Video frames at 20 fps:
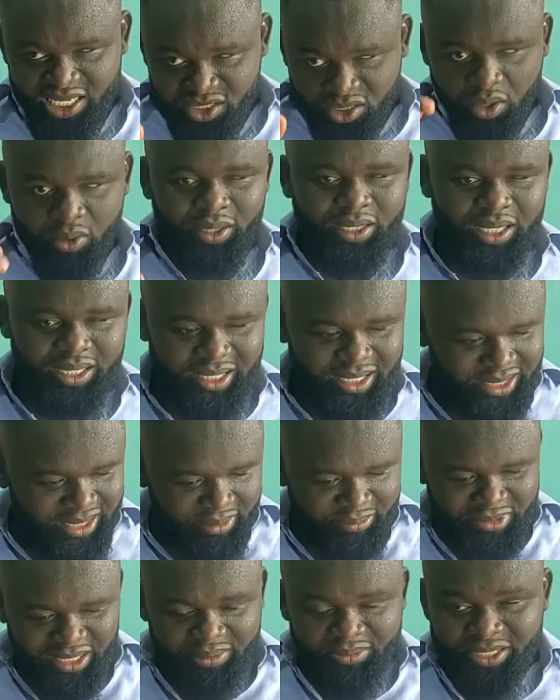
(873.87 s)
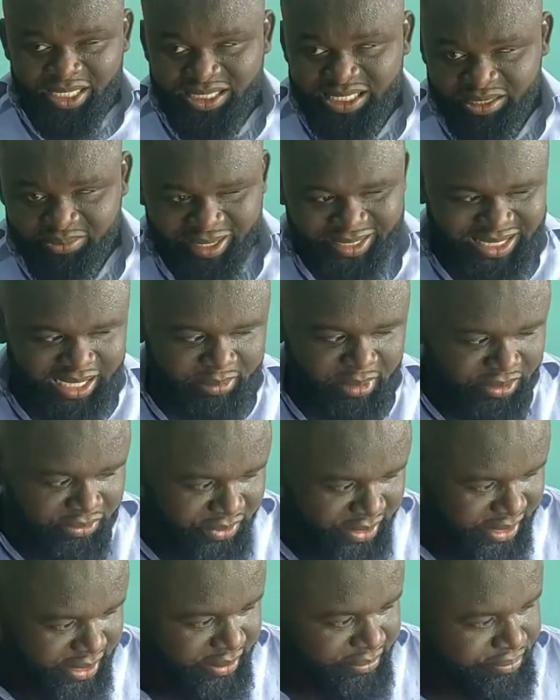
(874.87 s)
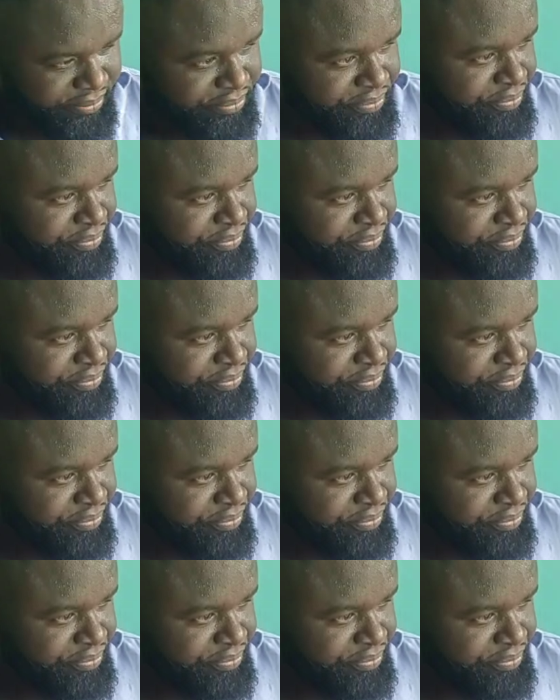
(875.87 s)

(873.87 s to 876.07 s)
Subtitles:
So let me just take my time and read.